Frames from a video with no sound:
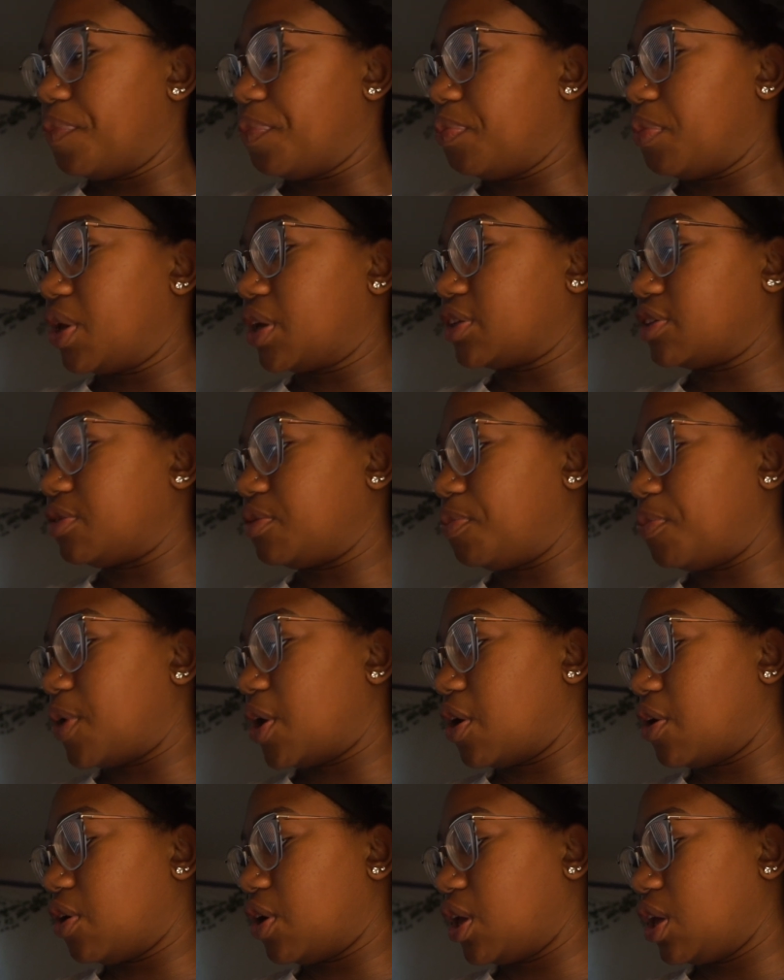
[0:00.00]
mixed
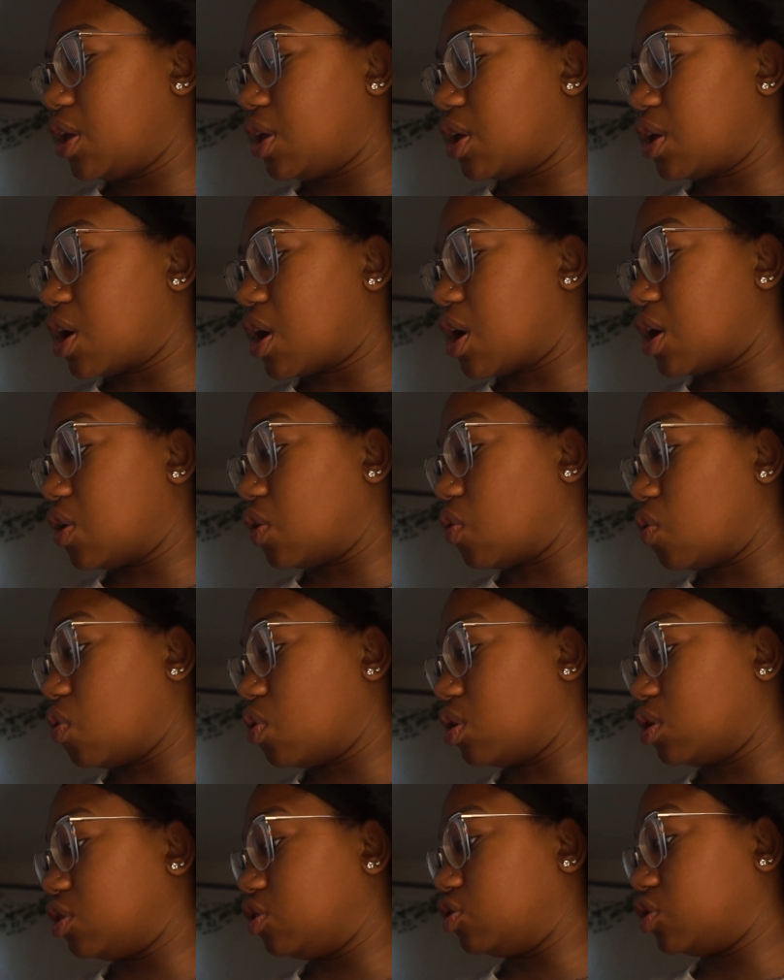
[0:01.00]
berry
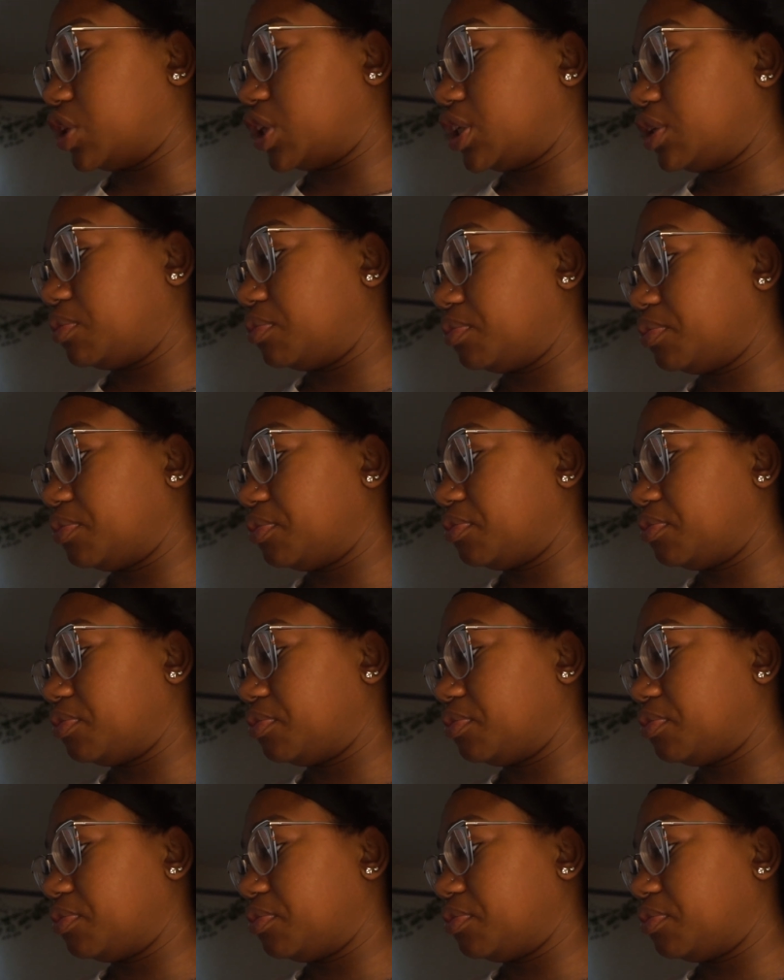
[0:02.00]
Concord grape.